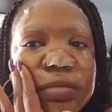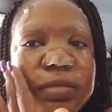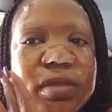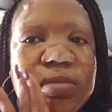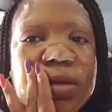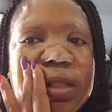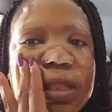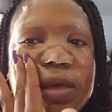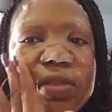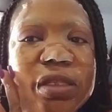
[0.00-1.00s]
So I'm gonna
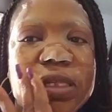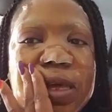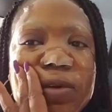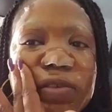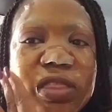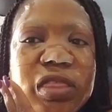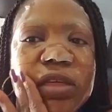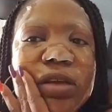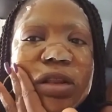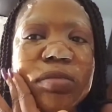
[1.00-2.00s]
leave this here for
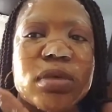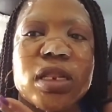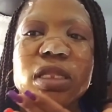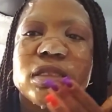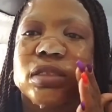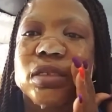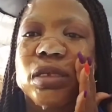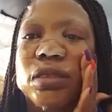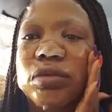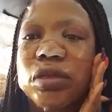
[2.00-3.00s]
30 minutes. So
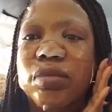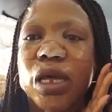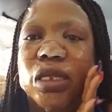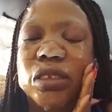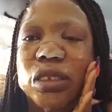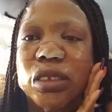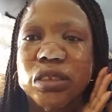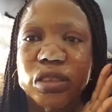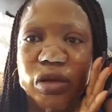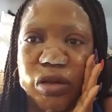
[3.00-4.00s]
that's what Imani says,
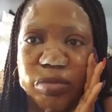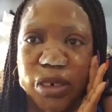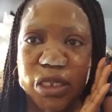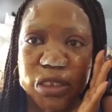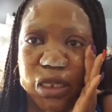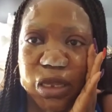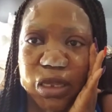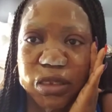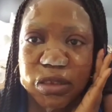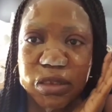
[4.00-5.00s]
30 minutes,
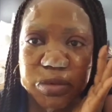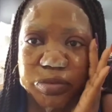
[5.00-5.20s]
guys.